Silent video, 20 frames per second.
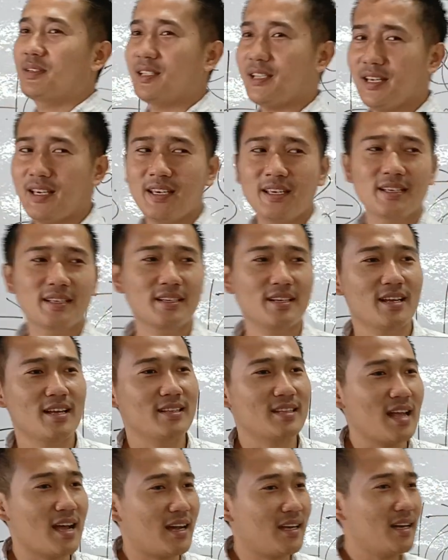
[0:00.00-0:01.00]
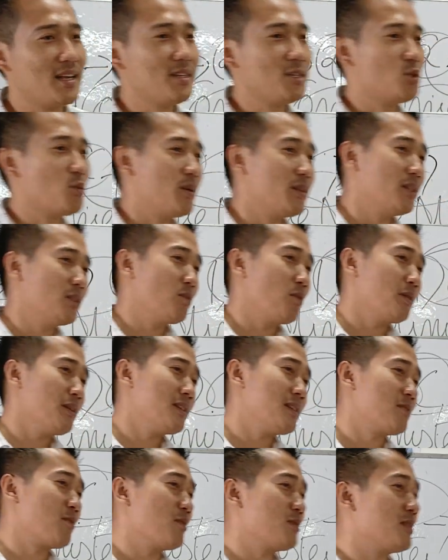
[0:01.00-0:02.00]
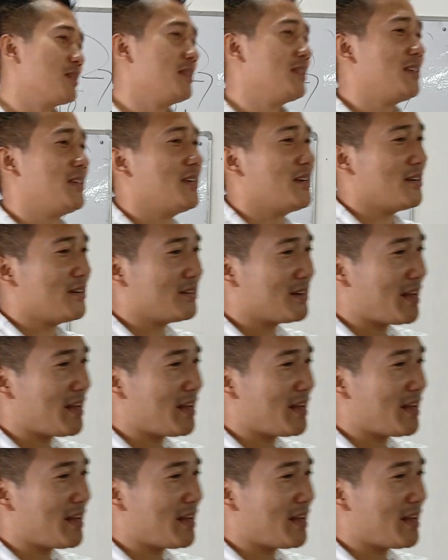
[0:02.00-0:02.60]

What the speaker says: See, Nagaland joined the Northeast Council in the year